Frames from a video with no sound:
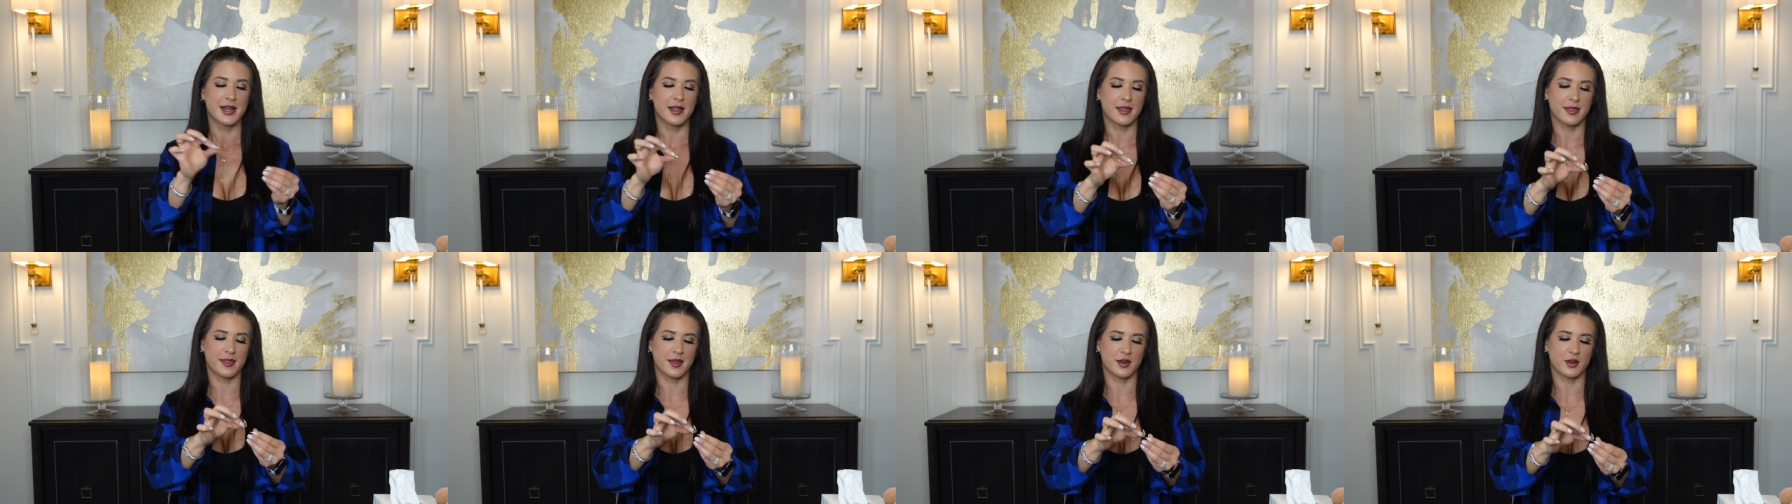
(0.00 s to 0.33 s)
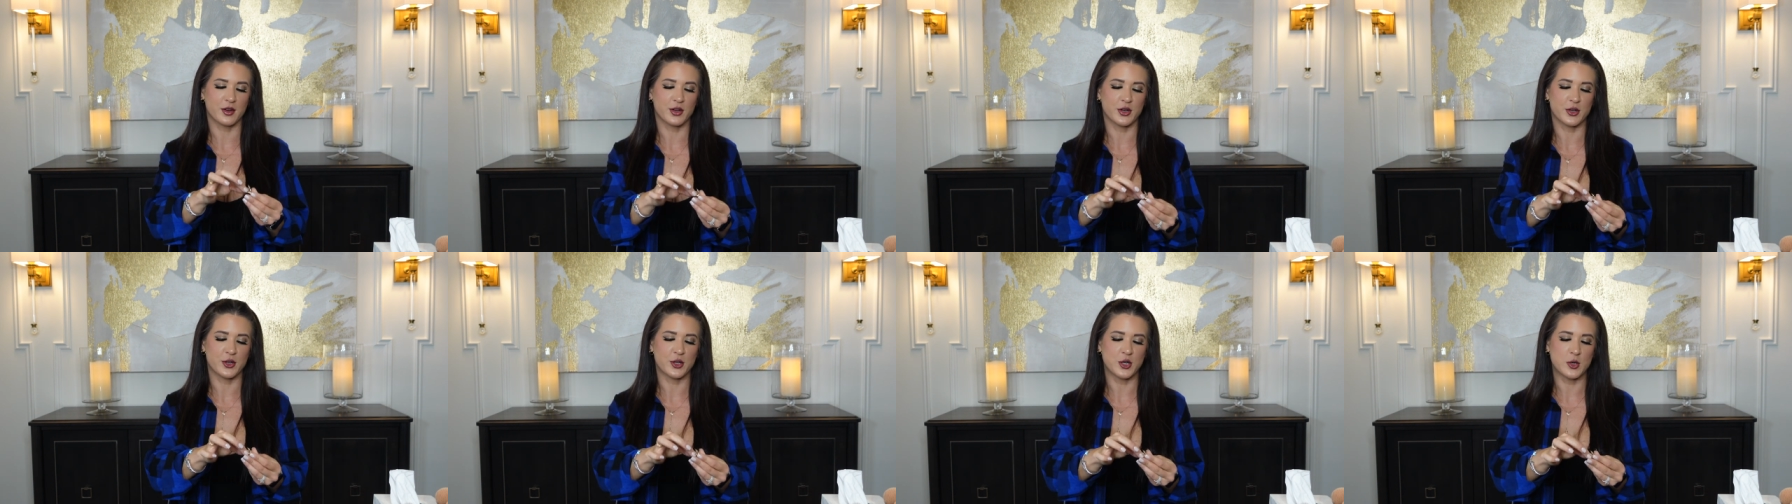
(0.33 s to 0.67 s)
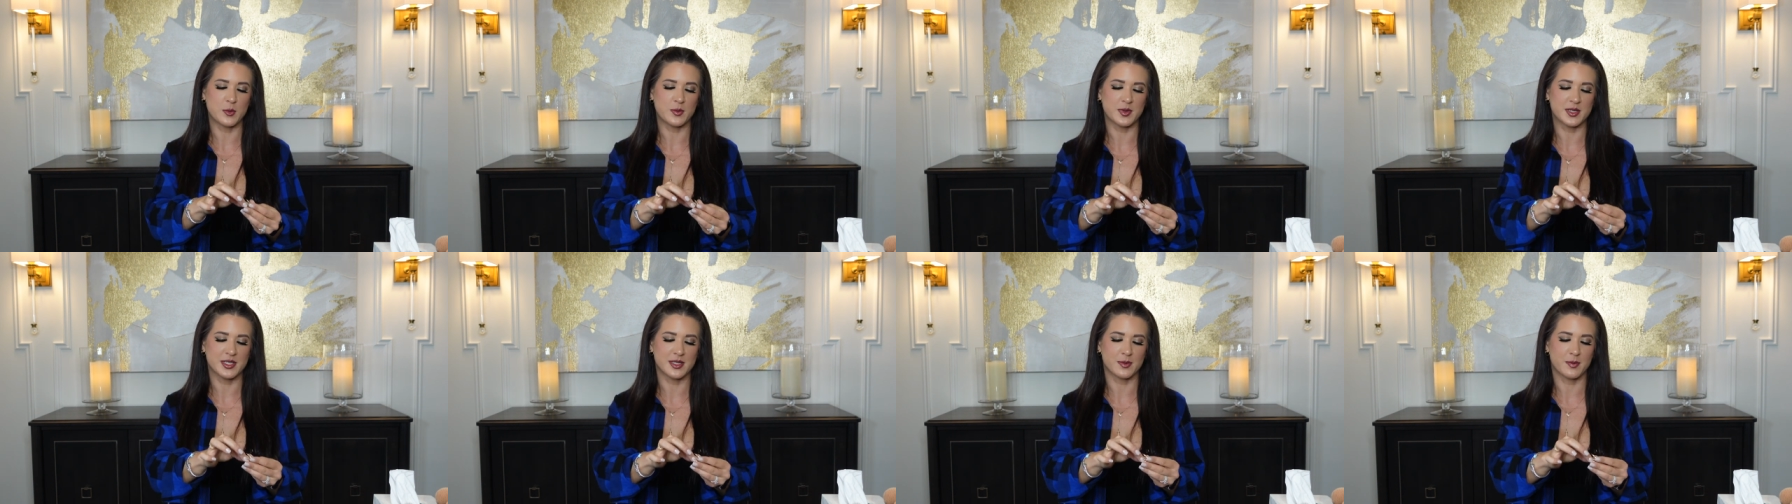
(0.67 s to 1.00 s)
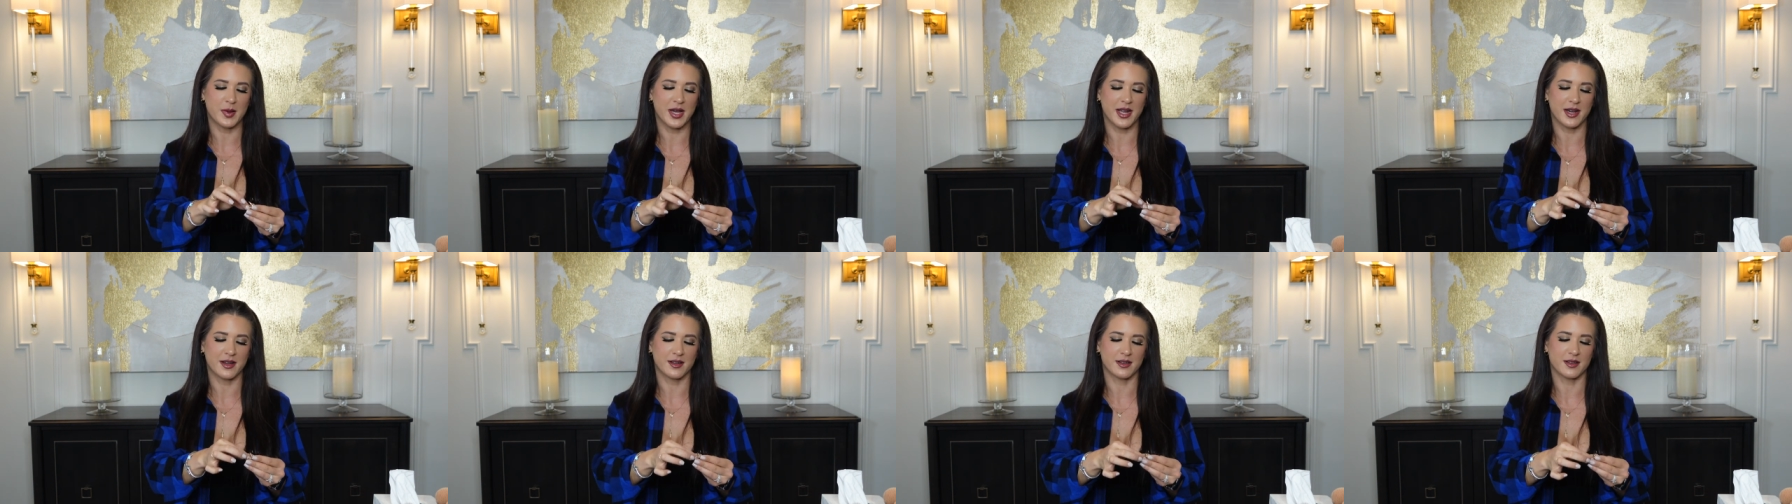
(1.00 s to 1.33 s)
thicker hoops
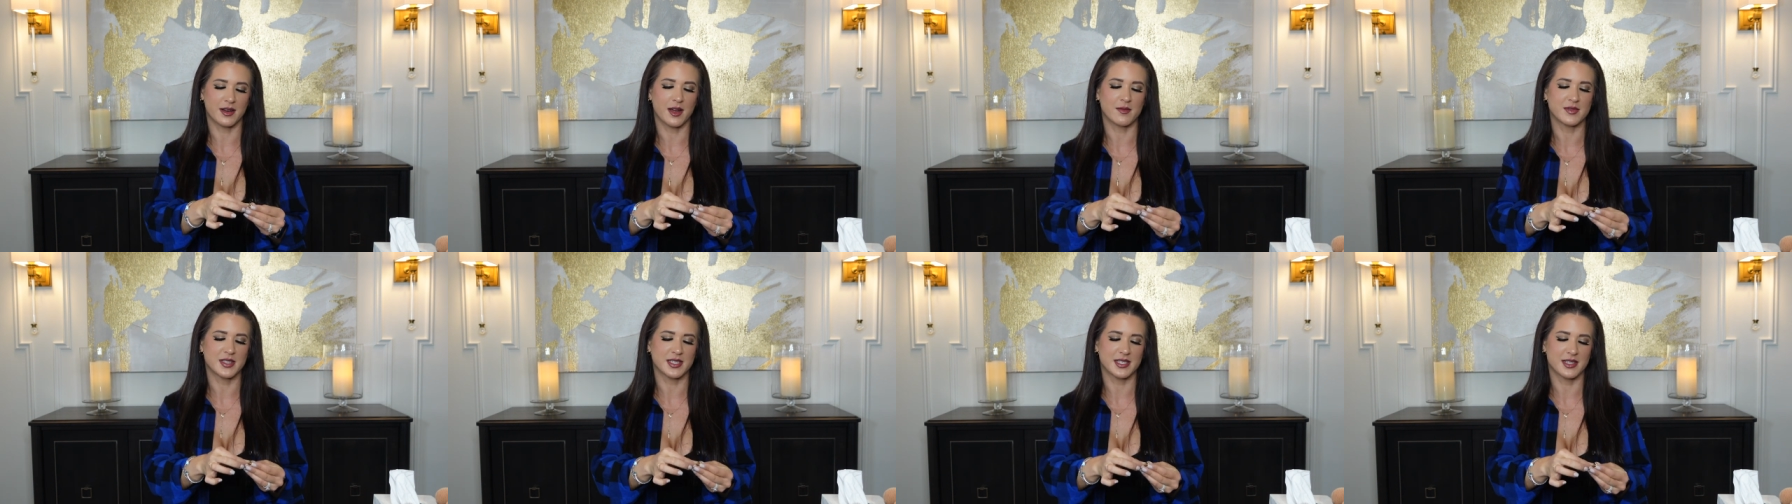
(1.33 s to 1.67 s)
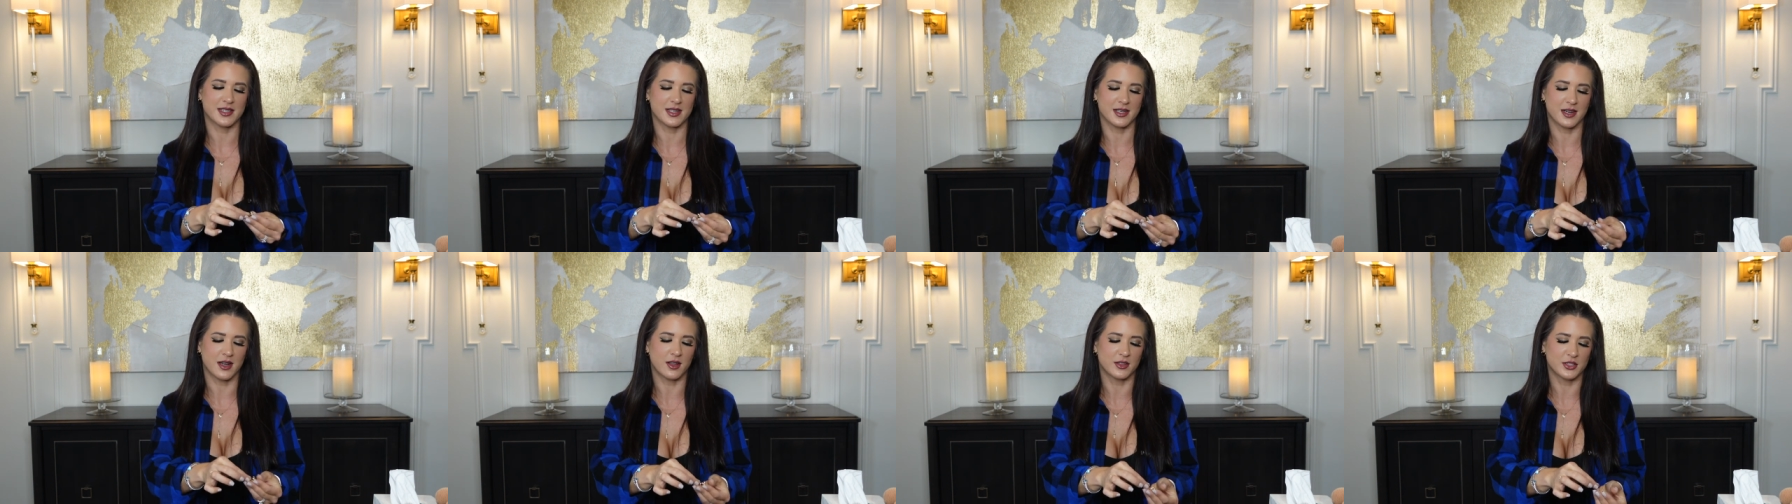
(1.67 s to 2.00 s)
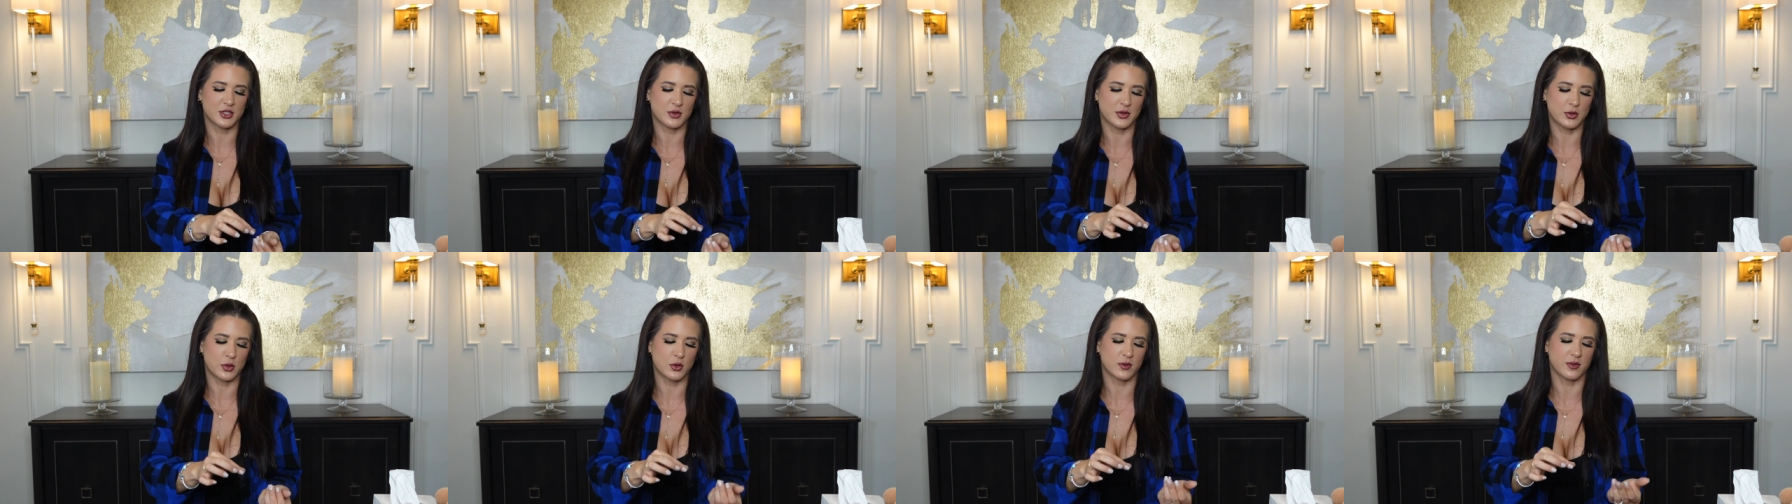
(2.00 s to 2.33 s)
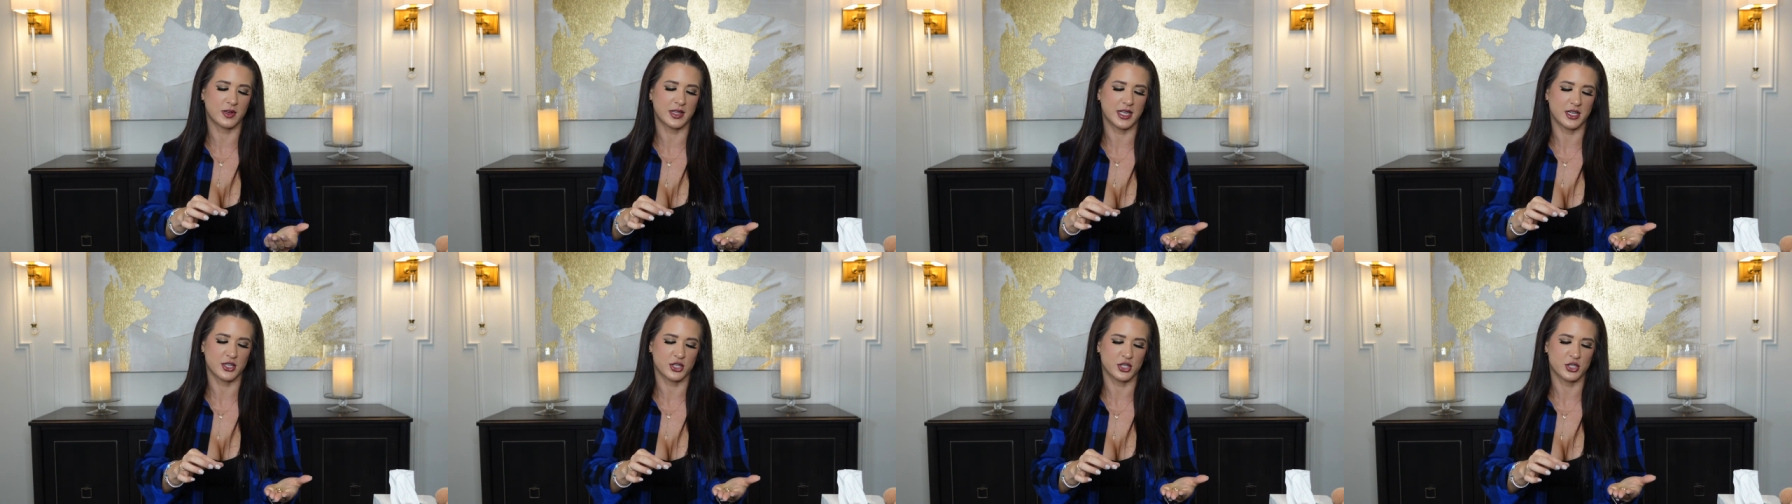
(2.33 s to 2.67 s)
but obviously I'll do an
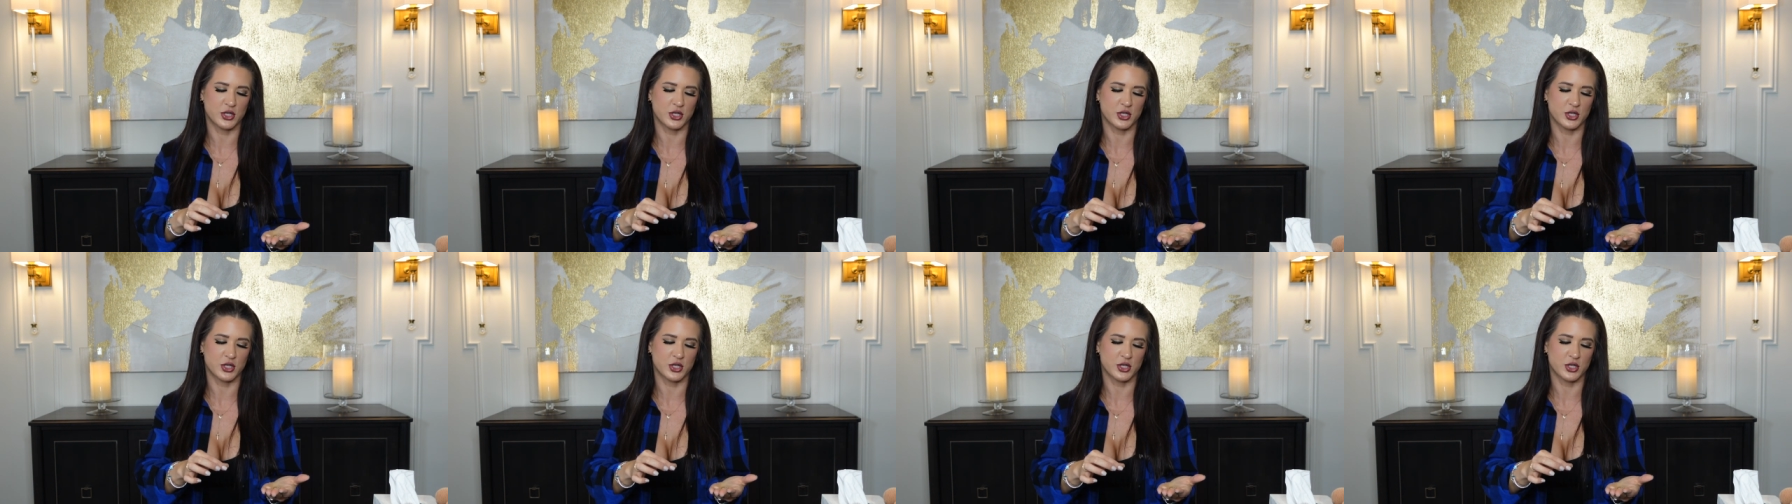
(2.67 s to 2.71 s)
overlay to